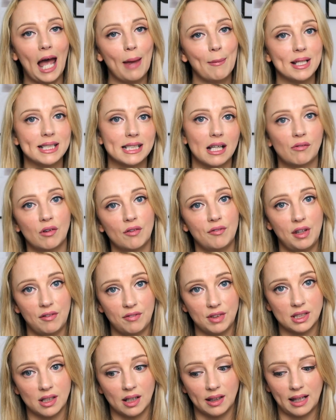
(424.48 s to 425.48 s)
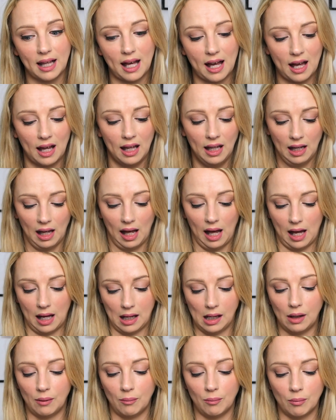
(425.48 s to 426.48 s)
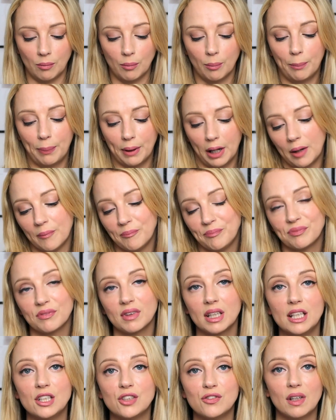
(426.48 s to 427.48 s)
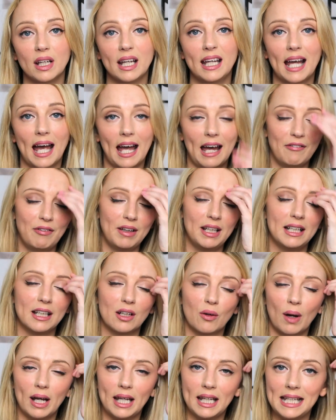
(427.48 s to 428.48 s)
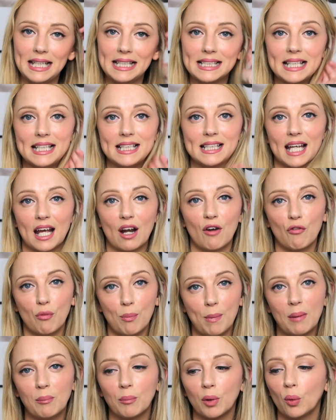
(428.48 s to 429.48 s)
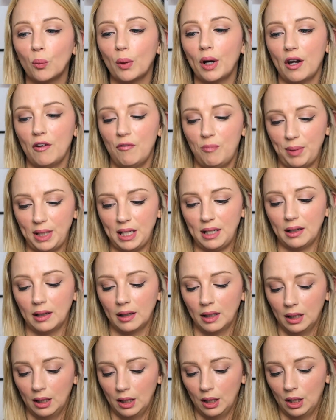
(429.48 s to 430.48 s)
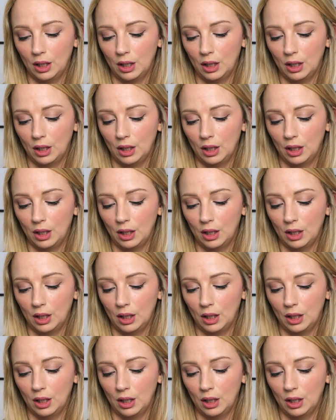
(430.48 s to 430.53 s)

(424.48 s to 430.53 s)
I myself have never done that, but I find it quite easy to kind of remember where I've been.